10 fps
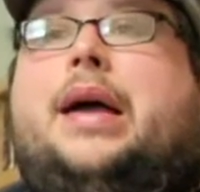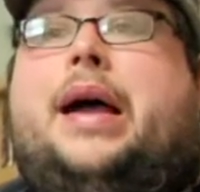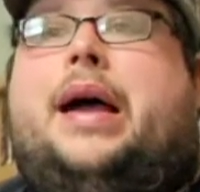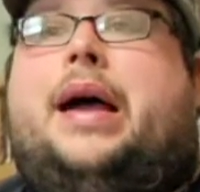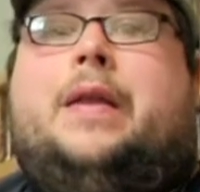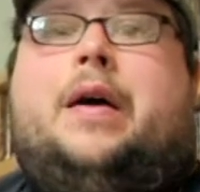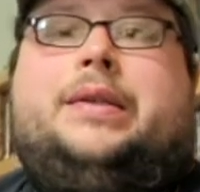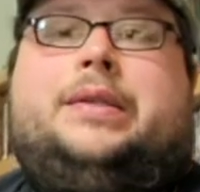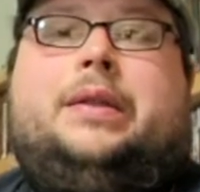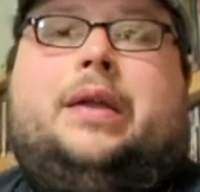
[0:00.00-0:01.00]
I
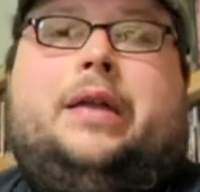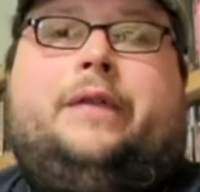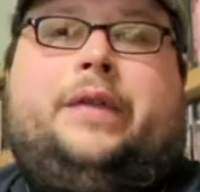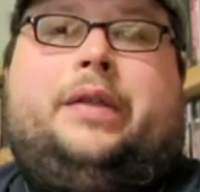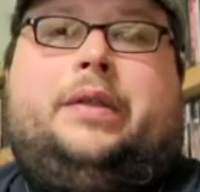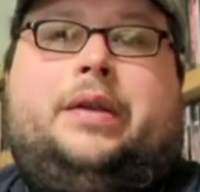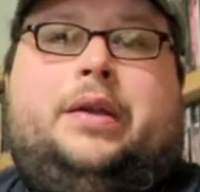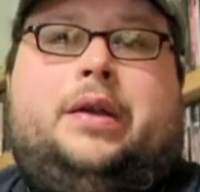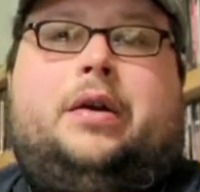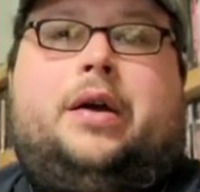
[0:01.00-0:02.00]
lost a lot of the
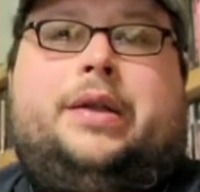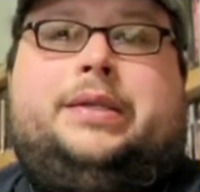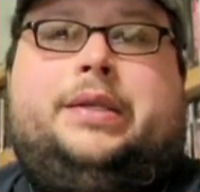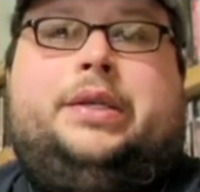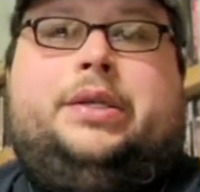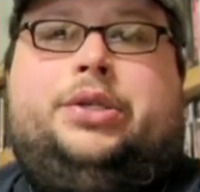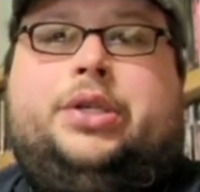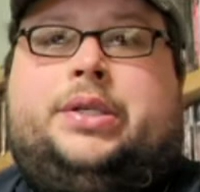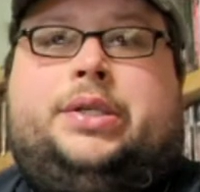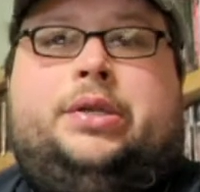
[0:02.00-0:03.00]
year, honestly,
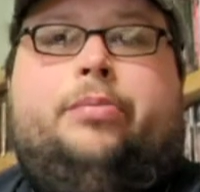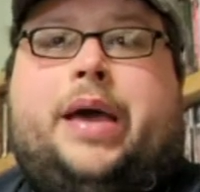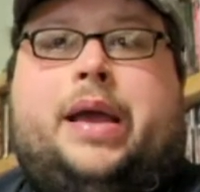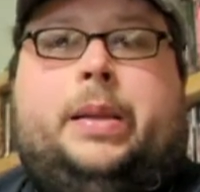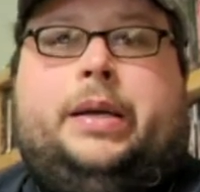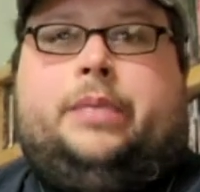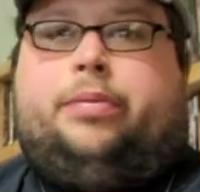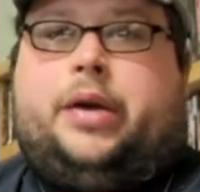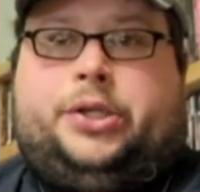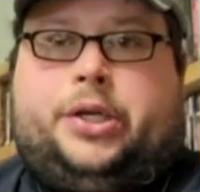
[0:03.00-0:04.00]
just to battling
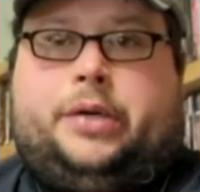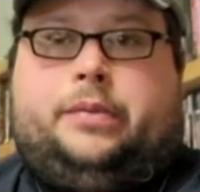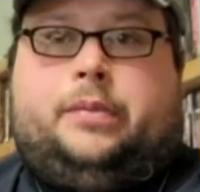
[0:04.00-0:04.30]
depression.